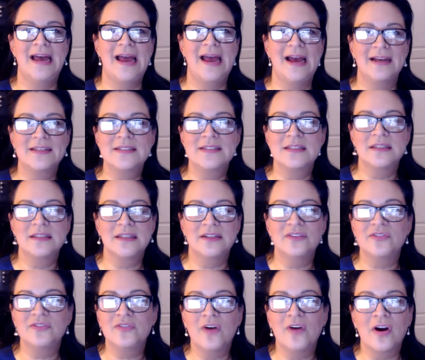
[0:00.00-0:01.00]

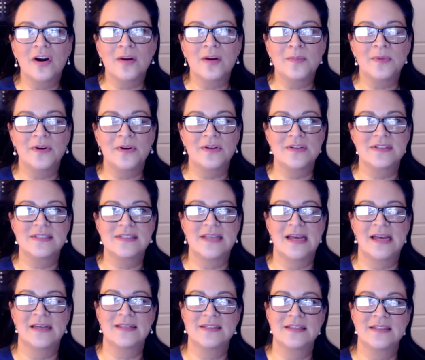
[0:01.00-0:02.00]
excellent farmers,
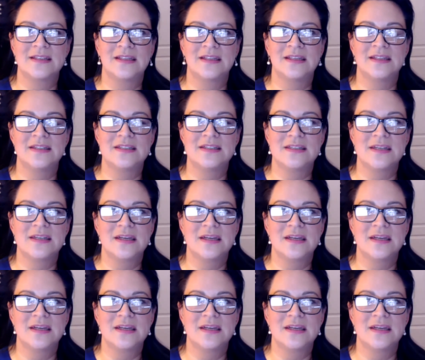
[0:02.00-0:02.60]
excellent